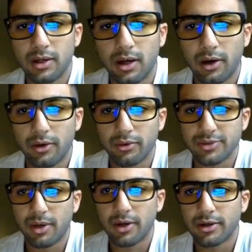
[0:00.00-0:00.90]

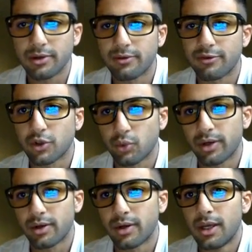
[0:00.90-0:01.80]
autoresponder for
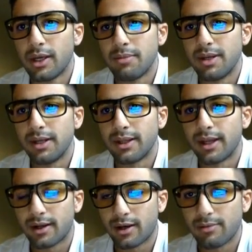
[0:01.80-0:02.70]
Twitter, meaning that
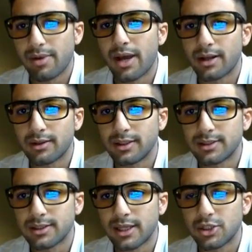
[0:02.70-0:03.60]
I can automatically
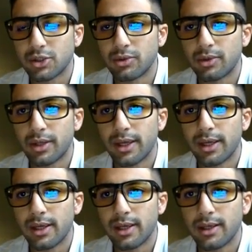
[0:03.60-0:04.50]
schedule
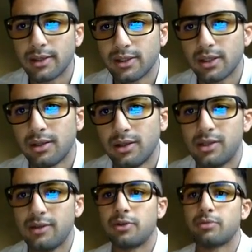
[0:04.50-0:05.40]
a. So
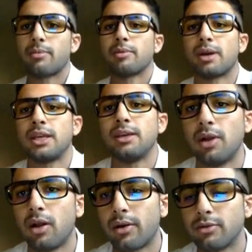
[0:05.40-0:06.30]
if you remember my
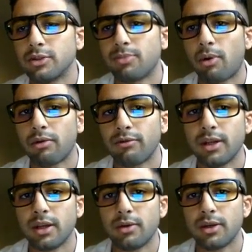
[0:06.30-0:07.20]
email autoresponder
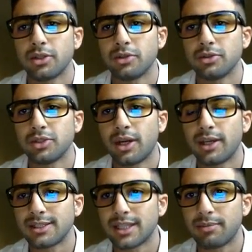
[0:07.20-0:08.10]
video, I showed you how you
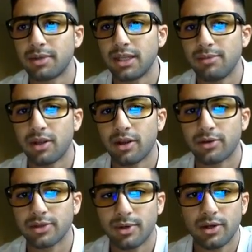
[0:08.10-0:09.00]
can set up an email
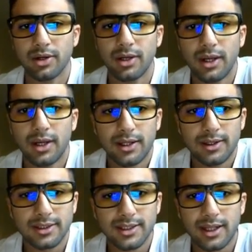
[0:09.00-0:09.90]
autoresponder.
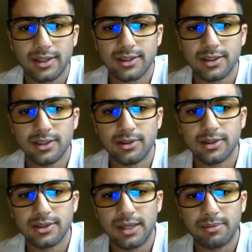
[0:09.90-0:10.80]
This allows you to do
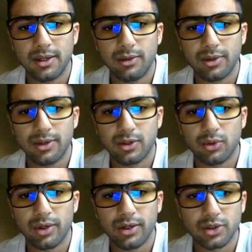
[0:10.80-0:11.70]
the same thing with
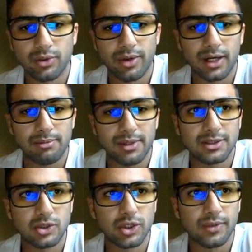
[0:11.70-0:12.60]
Twitter direct
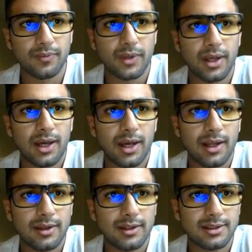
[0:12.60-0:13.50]
messaging.
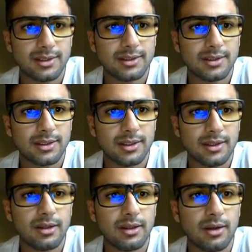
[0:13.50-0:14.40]
And this isn't
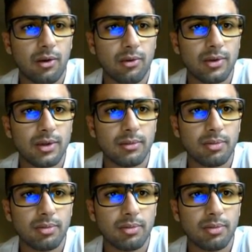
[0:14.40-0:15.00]
the only